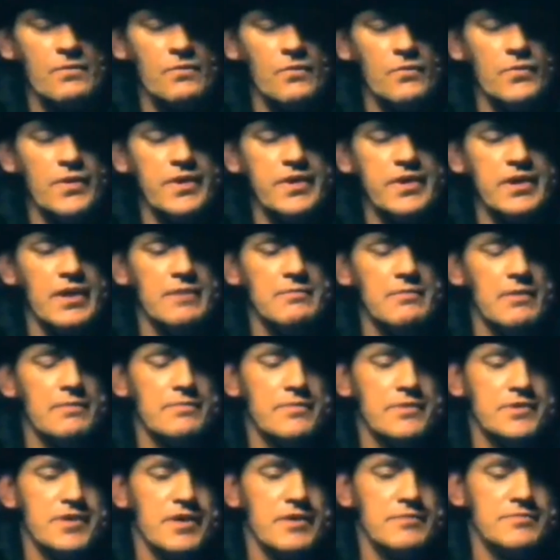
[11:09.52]
Well, we came up
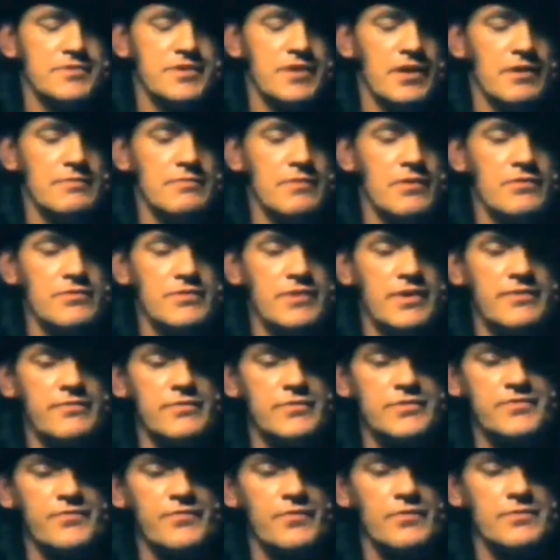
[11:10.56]
the same time. Motörhead
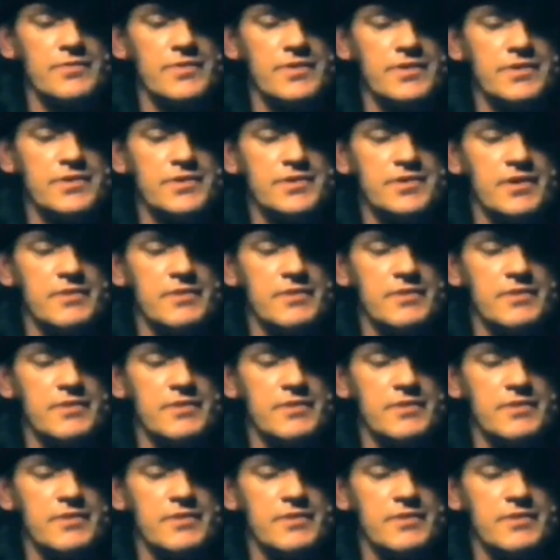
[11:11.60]
was formed at the